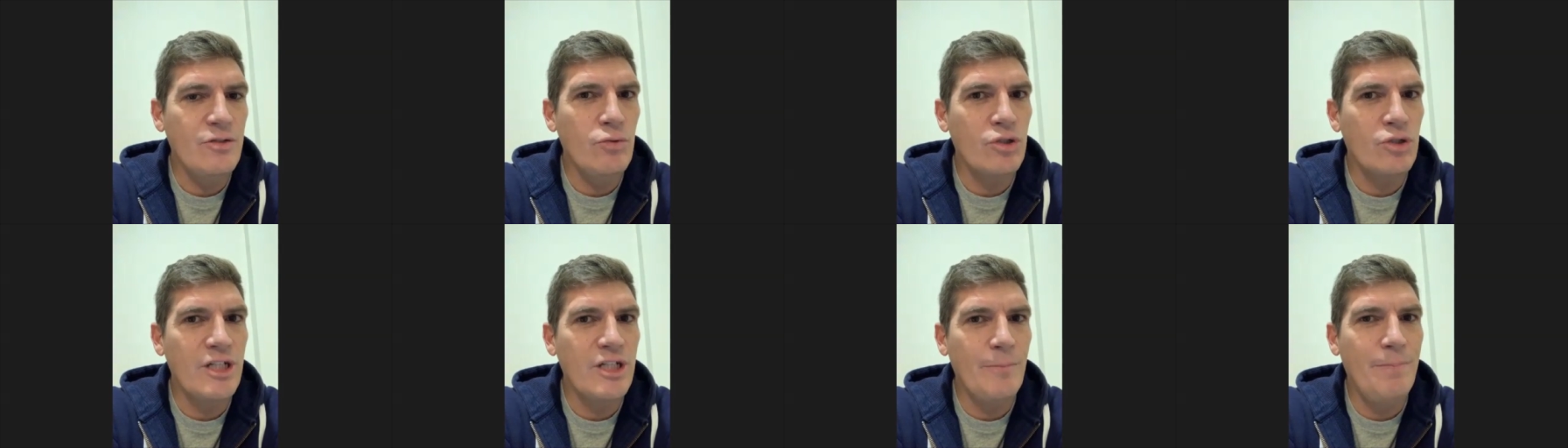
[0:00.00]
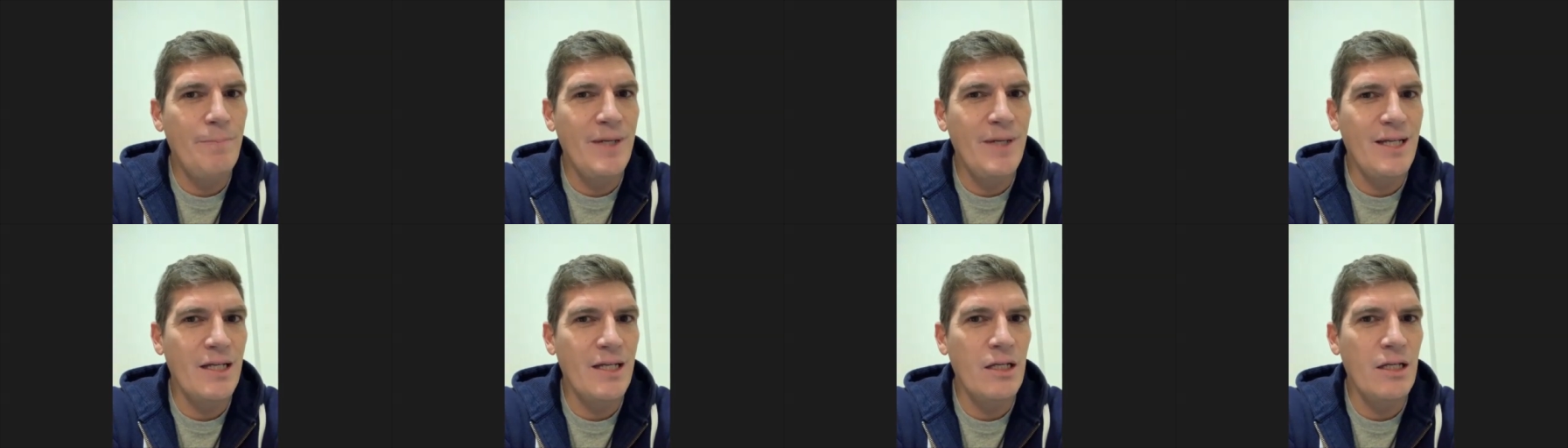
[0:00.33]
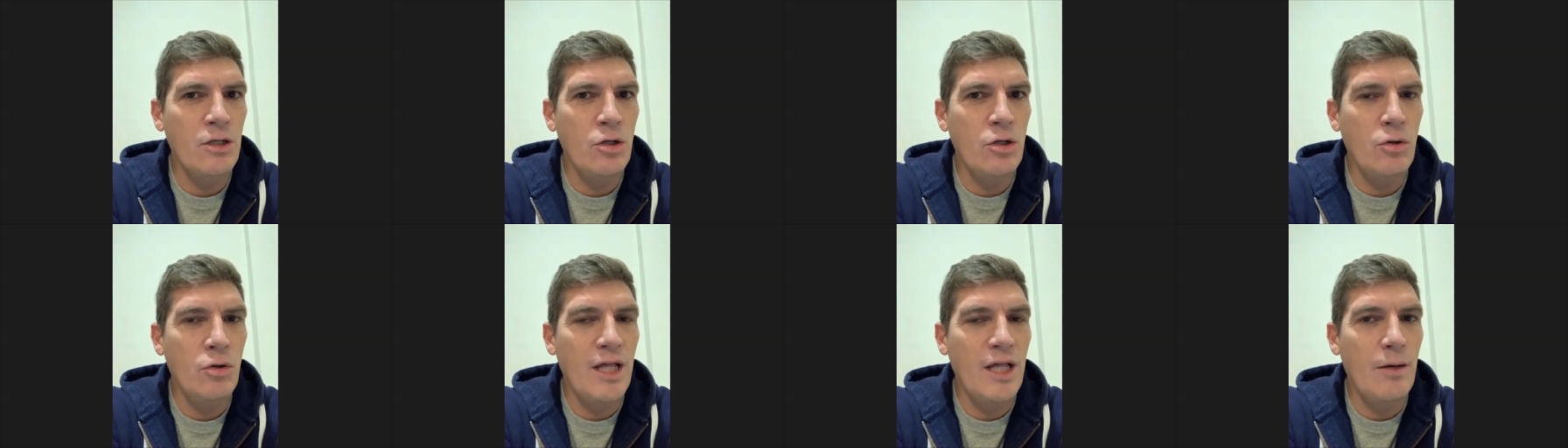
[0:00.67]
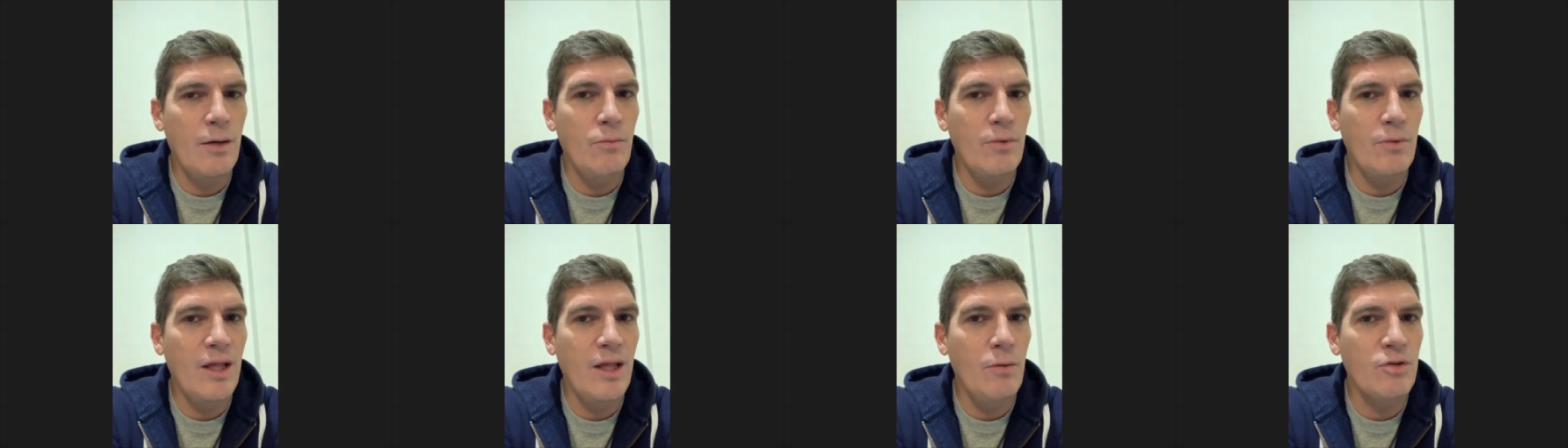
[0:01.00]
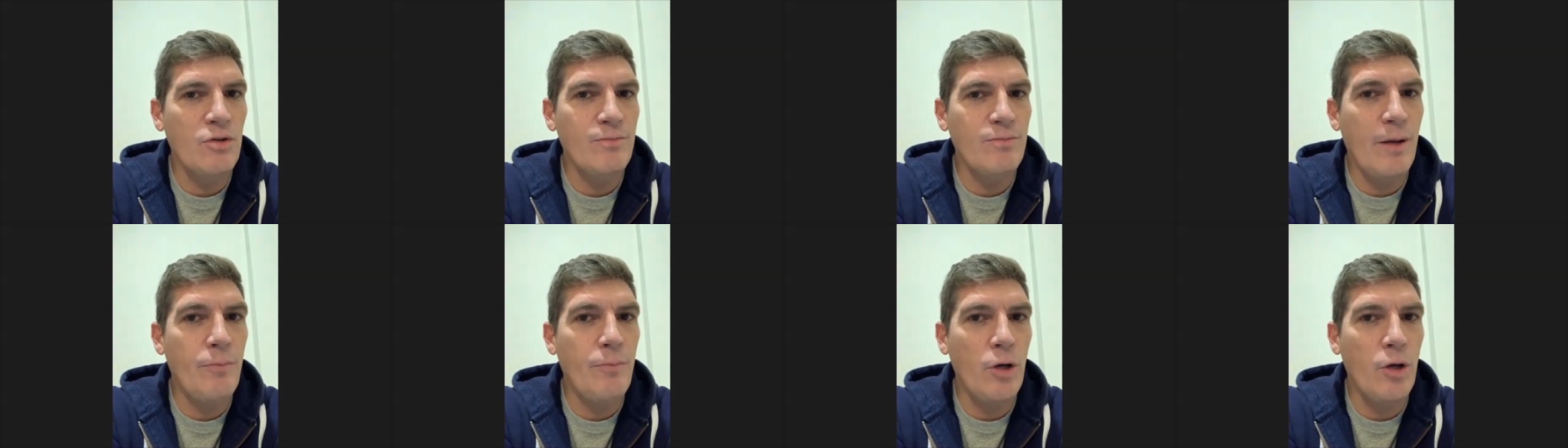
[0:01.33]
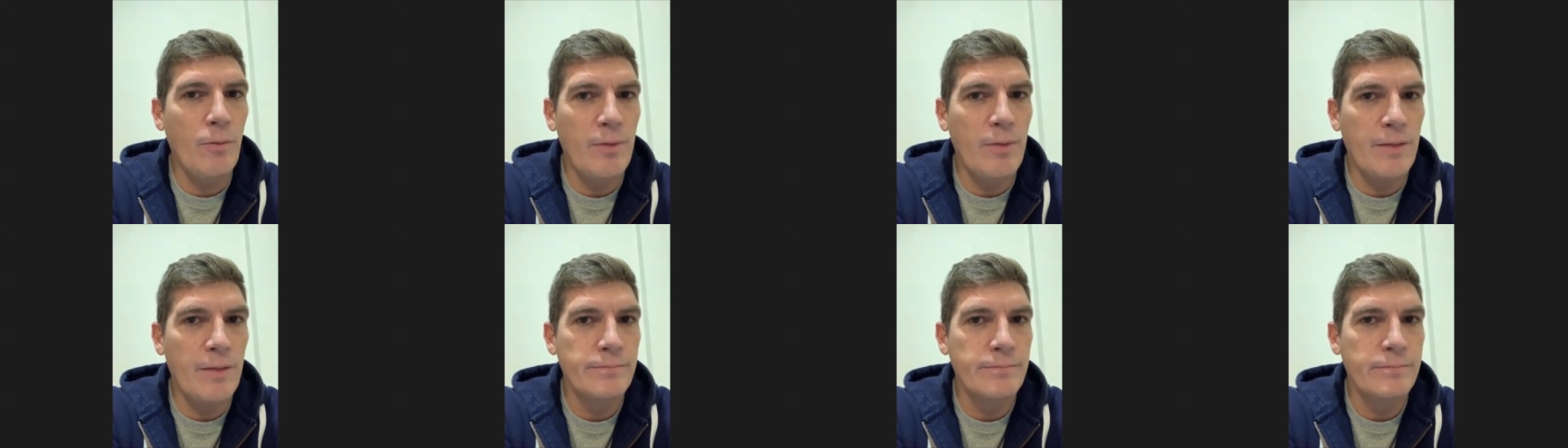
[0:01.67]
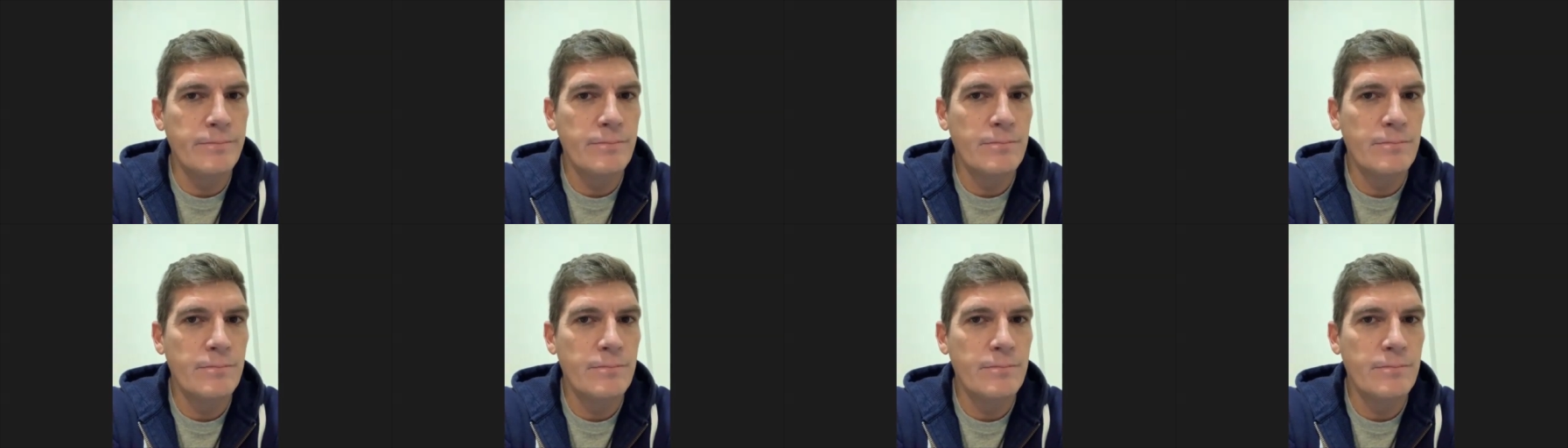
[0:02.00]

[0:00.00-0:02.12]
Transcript: was a bit, you know, that, that was my problem.